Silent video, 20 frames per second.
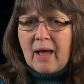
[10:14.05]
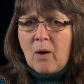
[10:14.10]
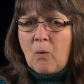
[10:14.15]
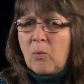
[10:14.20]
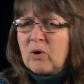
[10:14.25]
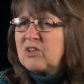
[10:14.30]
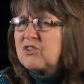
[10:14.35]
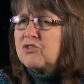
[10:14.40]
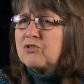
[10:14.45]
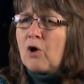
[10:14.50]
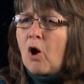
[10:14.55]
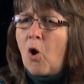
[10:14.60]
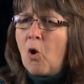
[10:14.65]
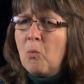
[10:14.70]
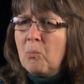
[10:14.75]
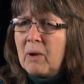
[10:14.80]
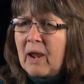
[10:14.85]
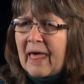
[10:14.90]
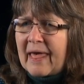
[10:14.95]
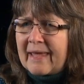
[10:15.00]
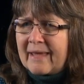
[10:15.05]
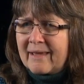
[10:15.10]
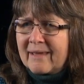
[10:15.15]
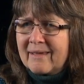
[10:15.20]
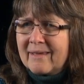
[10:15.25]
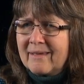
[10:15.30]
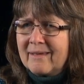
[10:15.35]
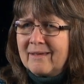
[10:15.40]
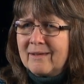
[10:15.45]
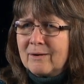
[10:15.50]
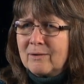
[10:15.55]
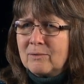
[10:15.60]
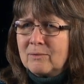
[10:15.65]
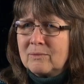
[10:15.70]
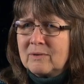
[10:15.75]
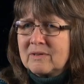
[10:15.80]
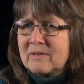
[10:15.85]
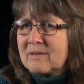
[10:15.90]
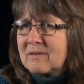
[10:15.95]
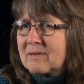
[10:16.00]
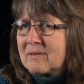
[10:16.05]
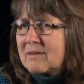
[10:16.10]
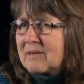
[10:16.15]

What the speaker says: What's your home like? You know, is it,